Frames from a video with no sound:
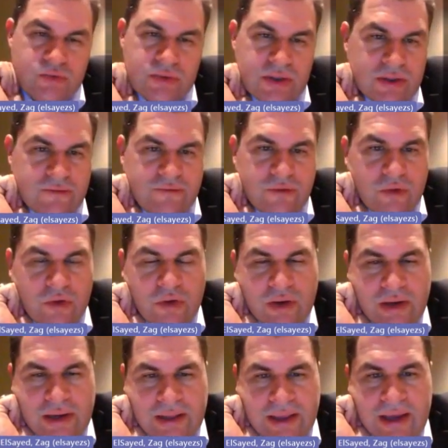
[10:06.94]
that we did for
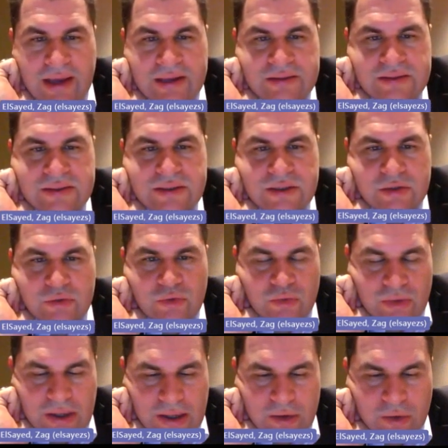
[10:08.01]
oil and gas
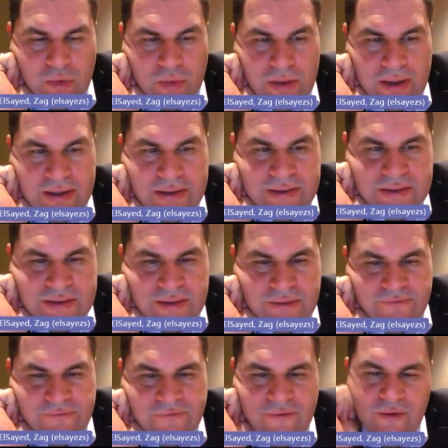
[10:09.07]
to calculate the
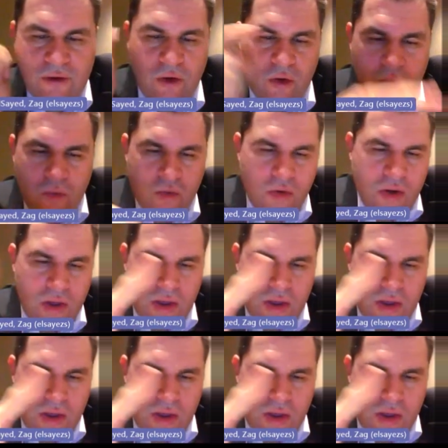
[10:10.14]
flow